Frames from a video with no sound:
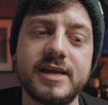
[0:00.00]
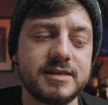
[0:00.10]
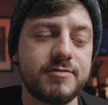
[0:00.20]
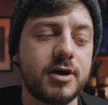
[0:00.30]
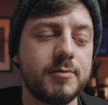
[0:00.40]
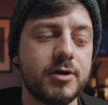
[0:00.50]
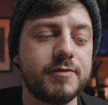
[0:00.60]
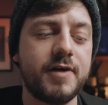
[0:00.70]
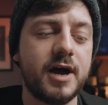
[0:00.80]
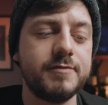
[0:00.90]
A7R Mark
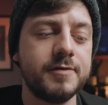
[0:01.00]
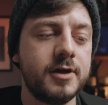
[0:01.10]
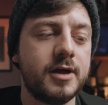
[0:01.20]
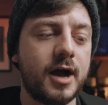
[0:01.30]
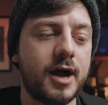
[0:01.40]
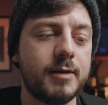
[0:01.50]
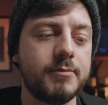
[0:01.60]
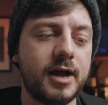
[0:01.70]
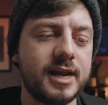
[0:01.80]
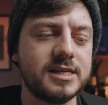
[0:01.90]
V,
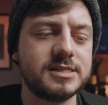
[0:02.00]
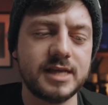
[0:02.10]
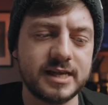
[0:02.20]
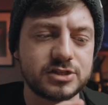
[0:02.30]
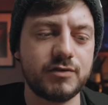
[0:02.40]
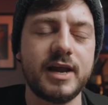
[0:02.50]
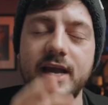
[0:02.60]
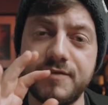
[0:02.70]
um, and it's, it's great.